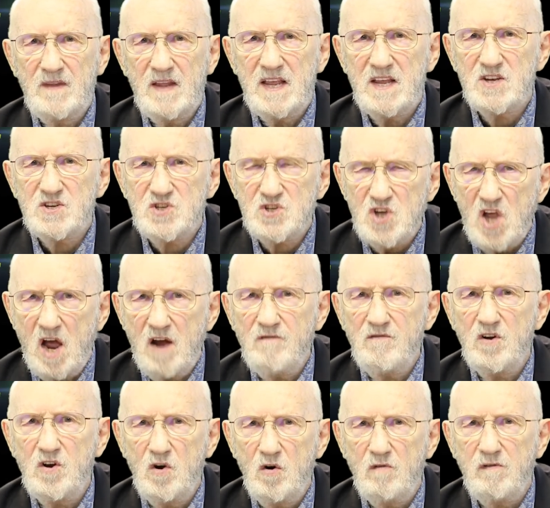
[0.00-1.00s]
is
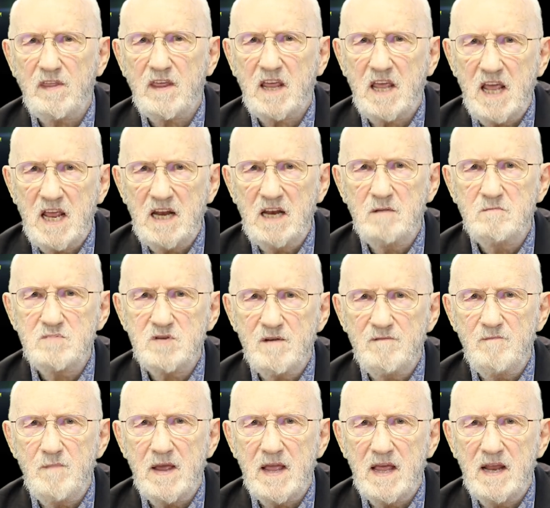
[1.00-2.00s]
sovereign over the kingdoms of
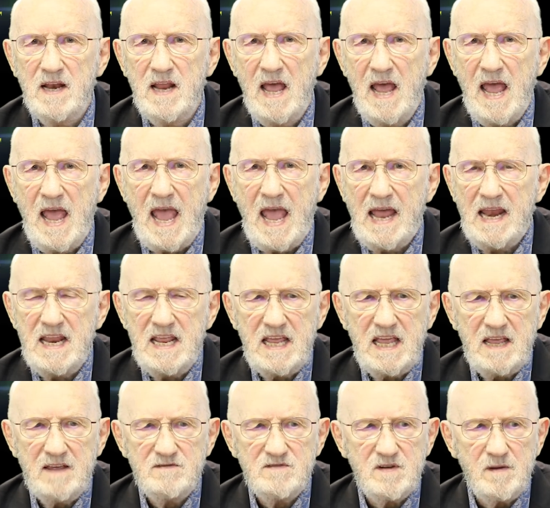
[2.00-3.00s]
men, and he
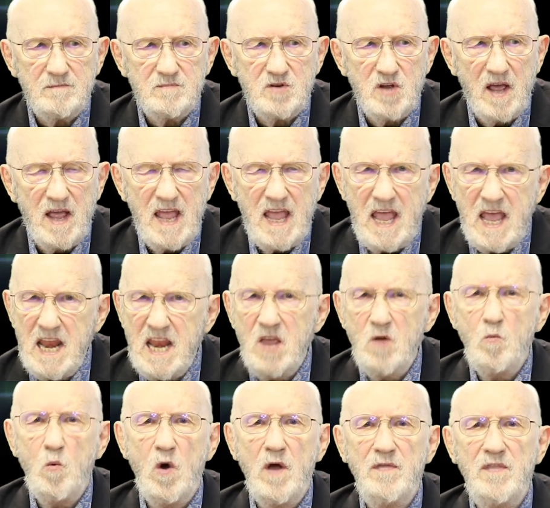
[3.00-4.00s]
gives up to
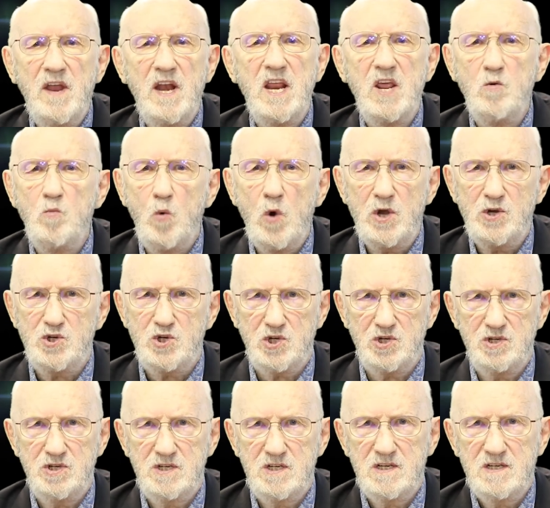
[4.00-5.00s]
anyone that he
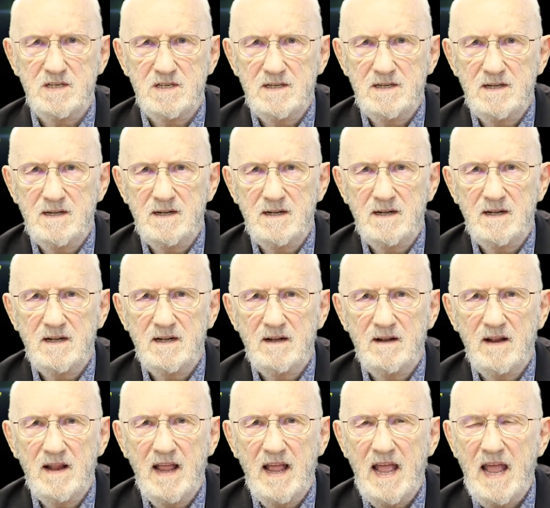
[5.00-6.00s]
wishes,
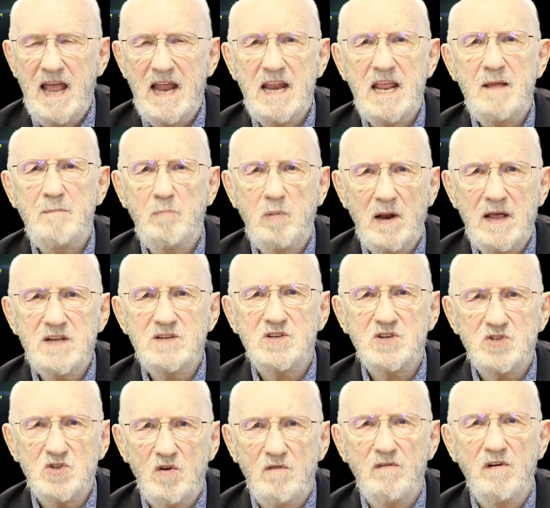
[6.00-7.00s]
and he
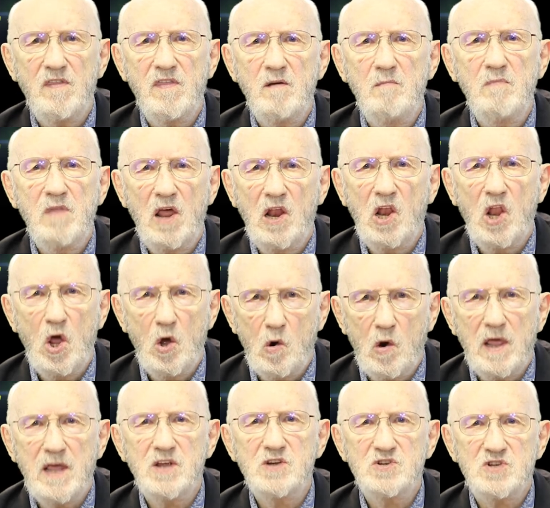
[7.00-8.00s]
places over them the
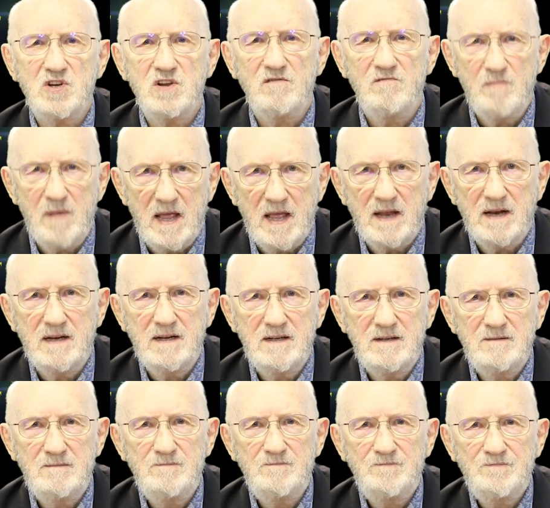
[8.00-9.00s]
lowliest of men."
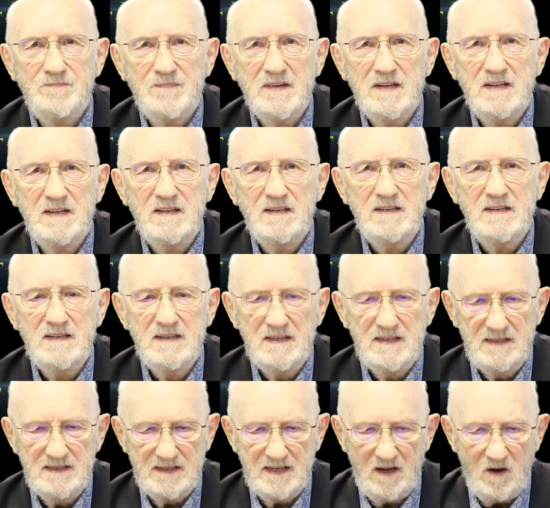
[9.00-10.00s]

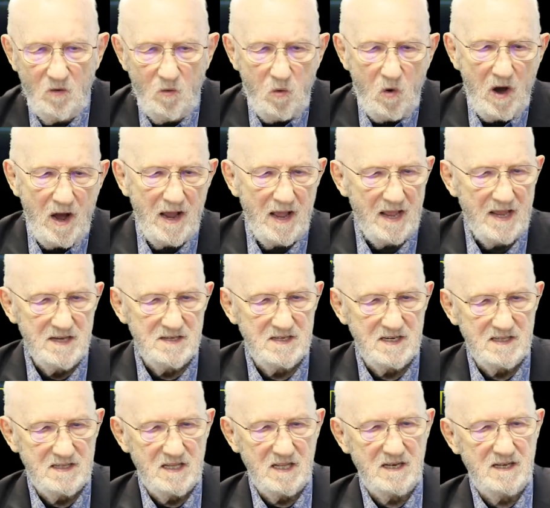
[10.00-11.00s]
Now, why is
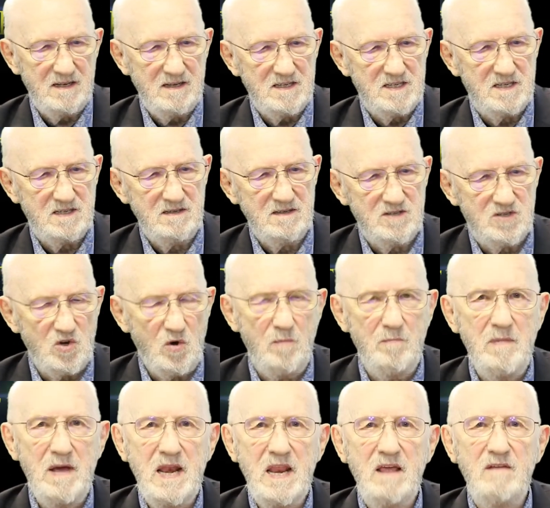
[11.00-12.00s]
it that so
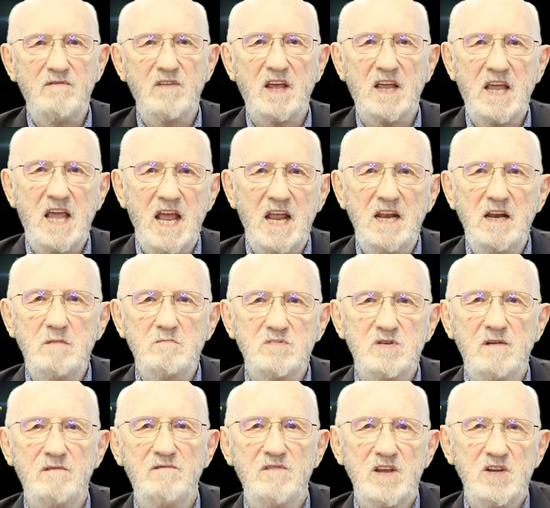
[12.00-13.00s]
many of the kingdoms
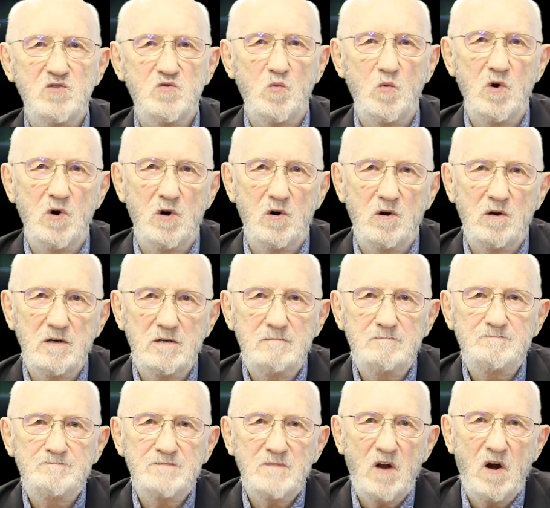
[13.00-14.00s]
of this world
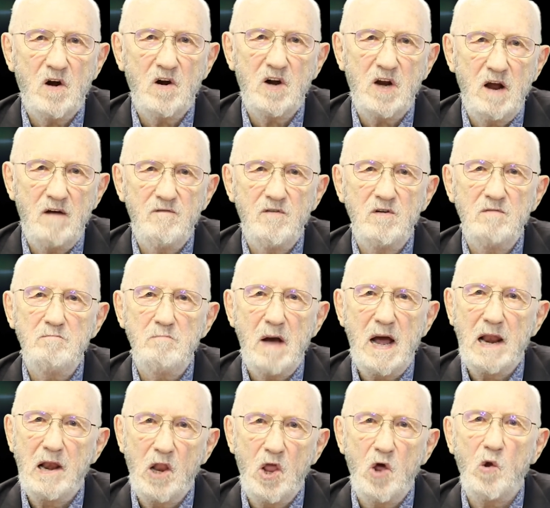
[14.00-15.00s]
are governed
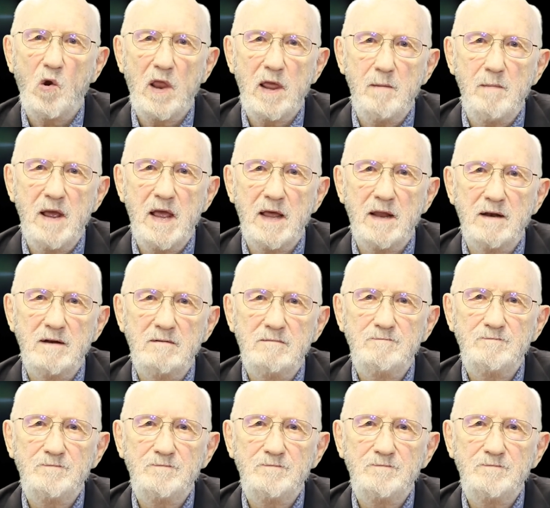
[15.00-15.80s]
by lowly men?